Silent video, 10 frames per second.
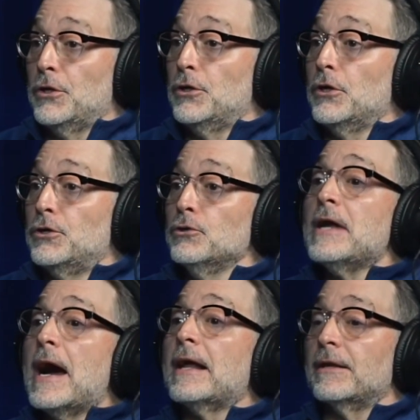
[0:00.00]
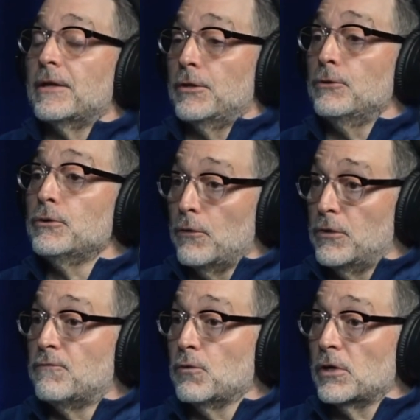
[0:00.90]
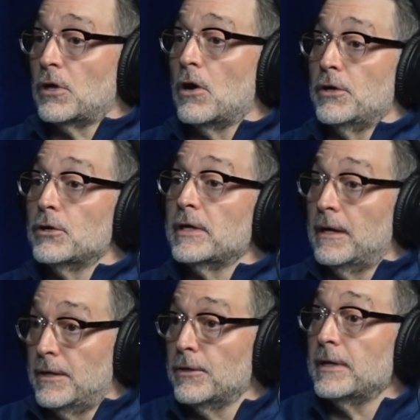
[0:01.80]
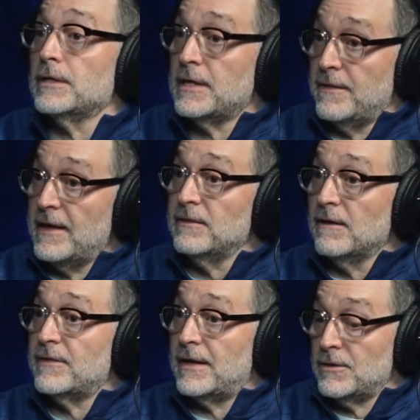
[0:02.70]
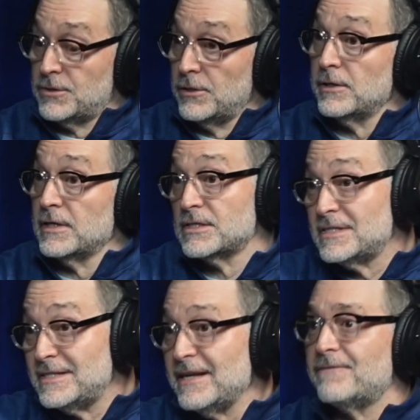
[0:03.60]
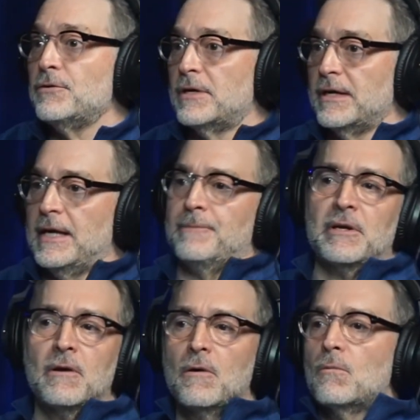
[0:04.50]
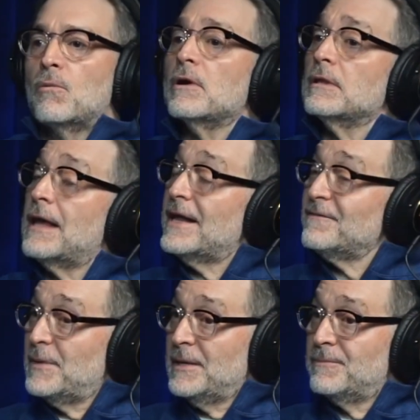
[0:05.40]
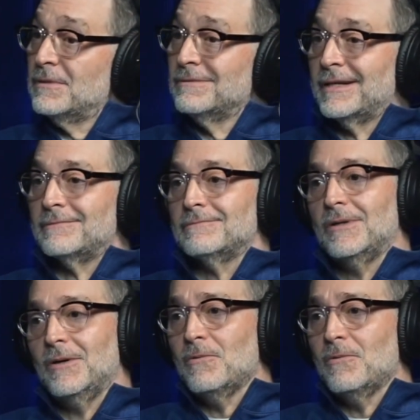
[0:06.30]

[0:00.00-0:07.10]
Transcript: You're not. You've worked hard. You're gonna, and they love that house. You're gonna see if you can keep it. Where a lot of people are like, oh